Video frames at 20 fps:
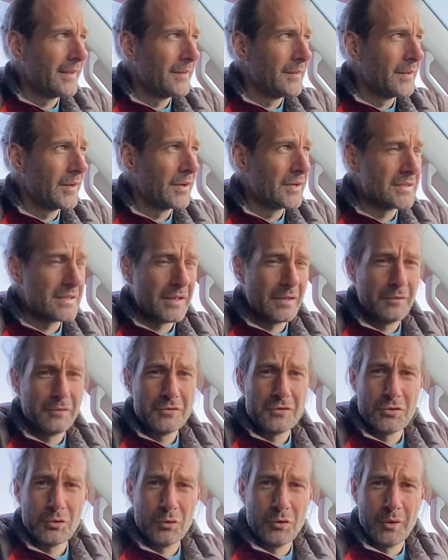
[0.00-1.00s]
Because I'd have
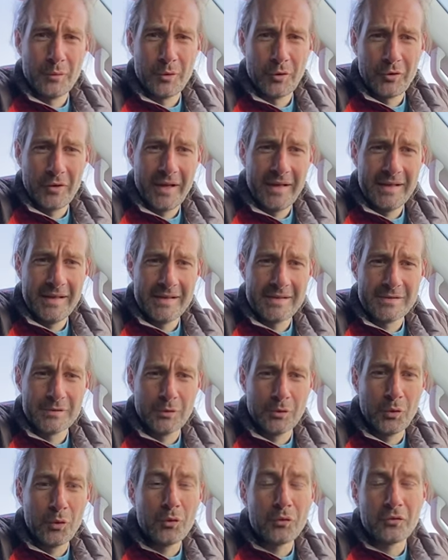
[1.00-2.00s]
shown them already,
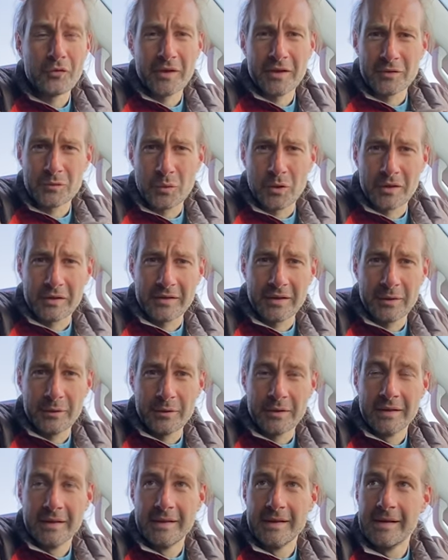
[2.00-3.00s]
so hopefully it's worked out.
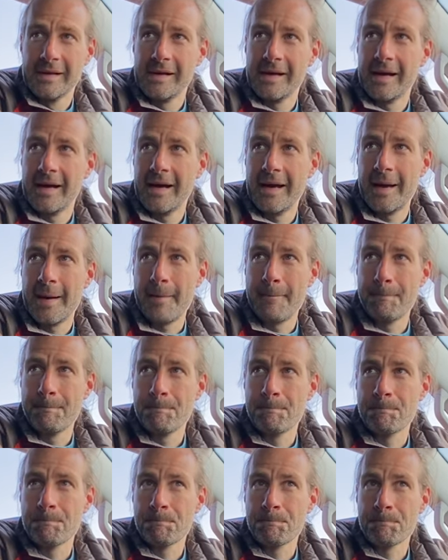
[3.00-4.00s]

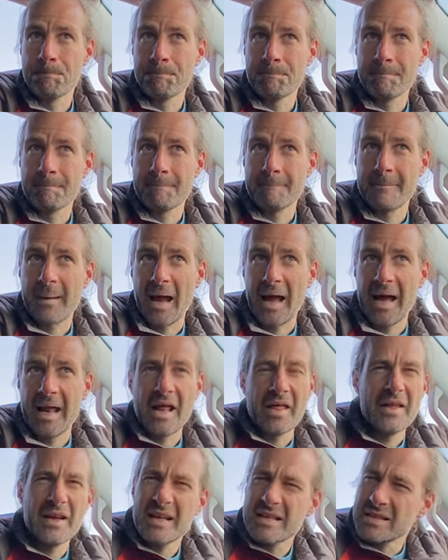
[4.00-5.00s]
And
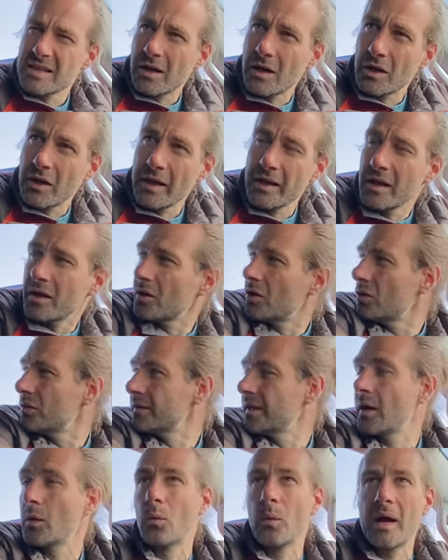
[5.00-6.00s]
I think I kind of
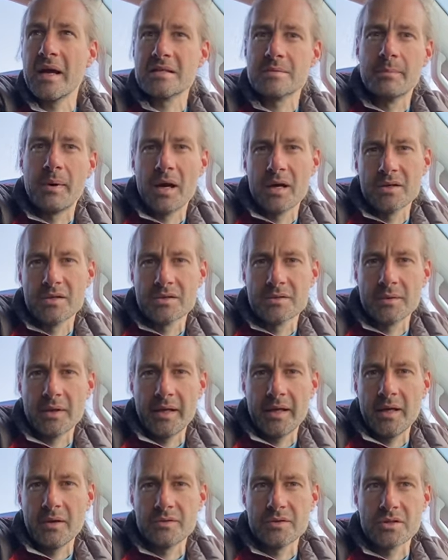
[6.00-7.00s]
called that West Barnes
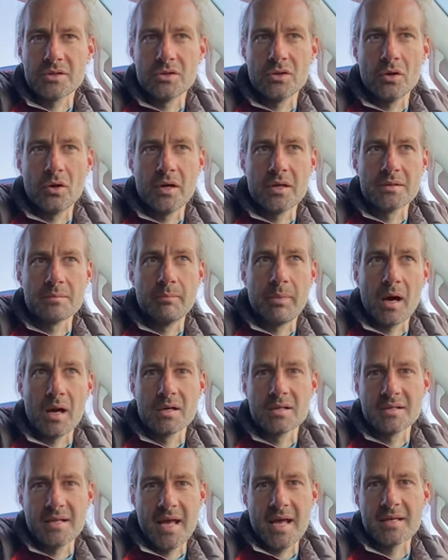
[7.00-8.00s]
Lighthouse. It's
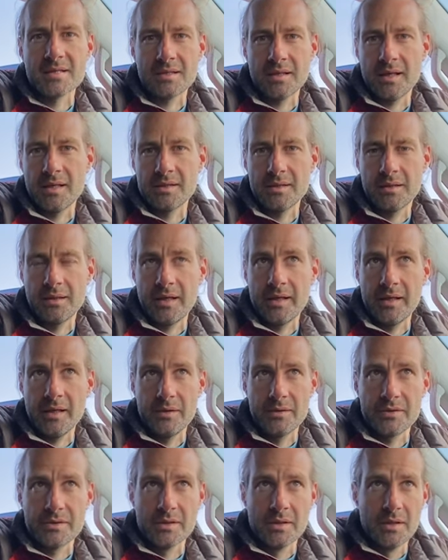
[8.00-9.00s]
Barnes Ness
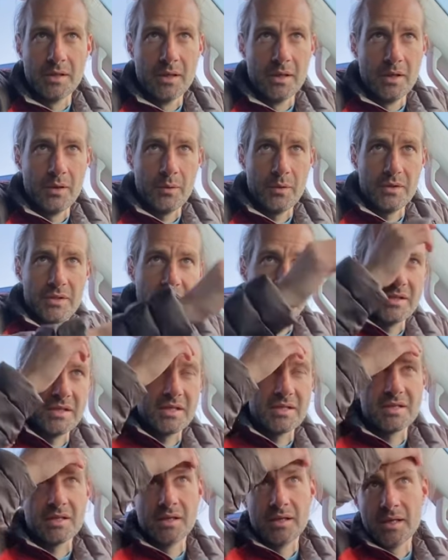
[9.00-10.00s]
Lighthouse, which is
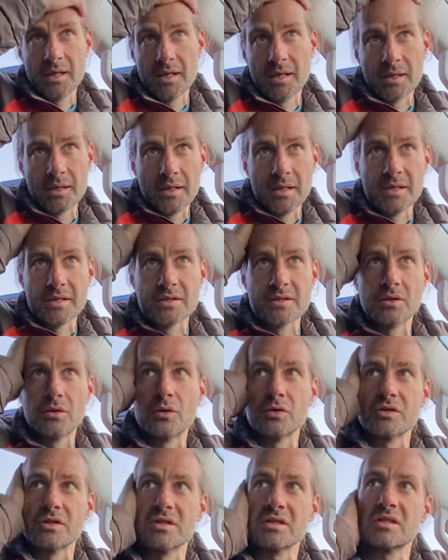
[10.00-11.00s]
just in the east
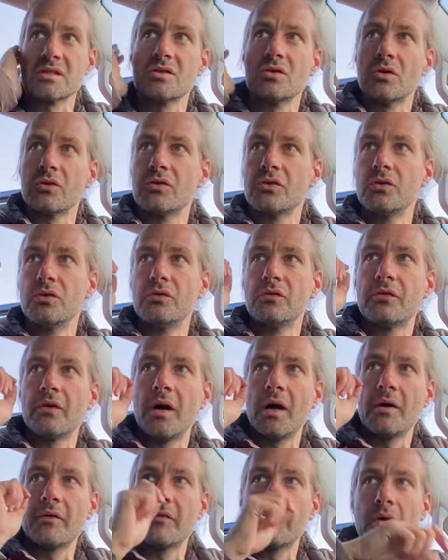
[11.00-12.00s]
coast. This is not too
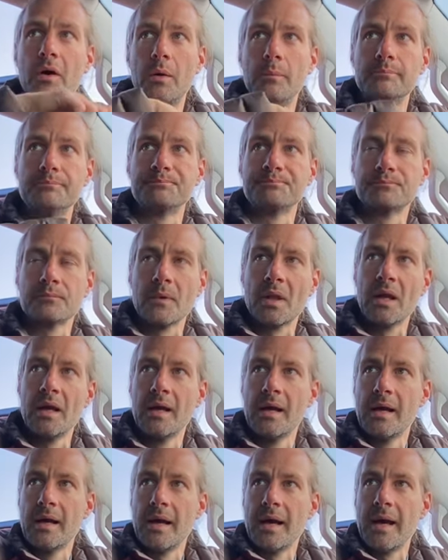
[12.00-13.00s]
far from
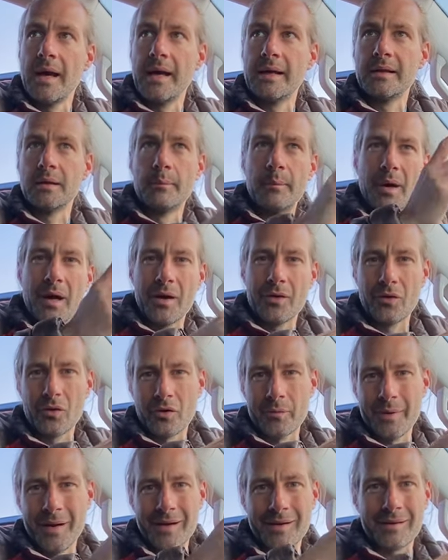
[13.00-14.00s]
Dunbar,
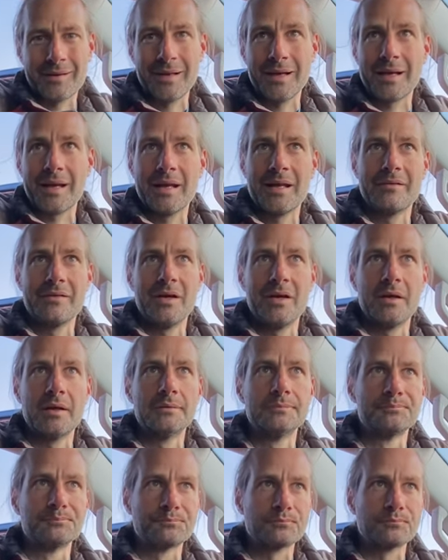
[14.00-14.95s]
North Berwick, that kind of area.